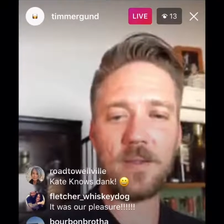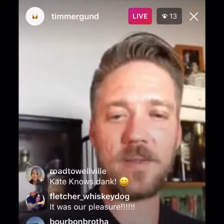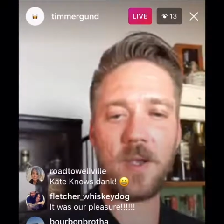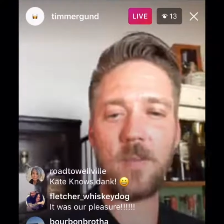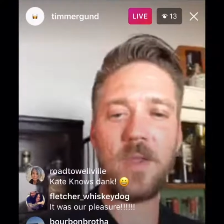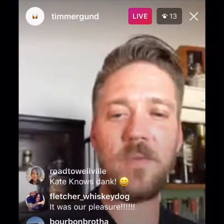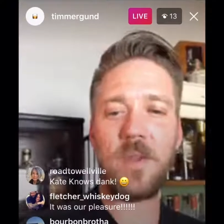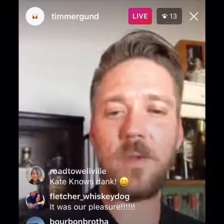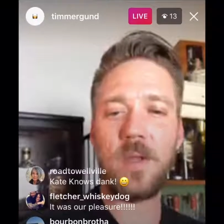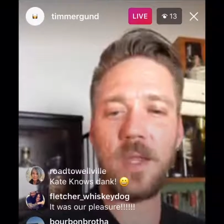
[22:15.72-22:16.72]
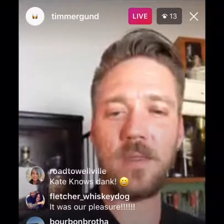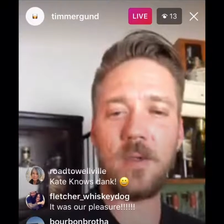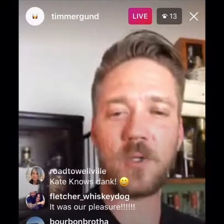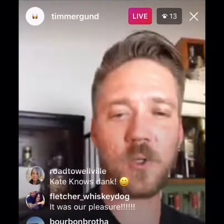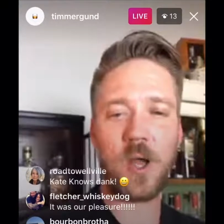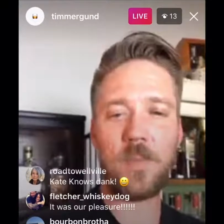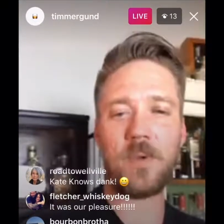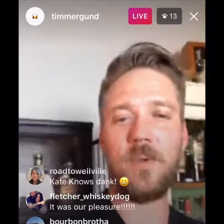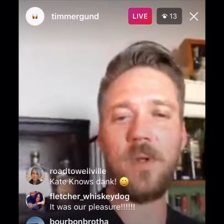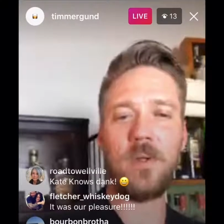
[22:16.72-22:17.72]
tell me if you get those
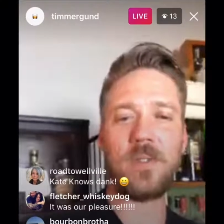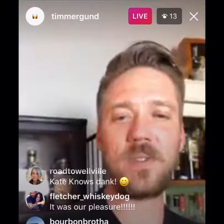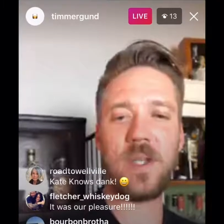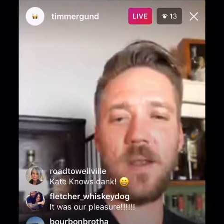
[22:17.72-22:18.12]
tropical notes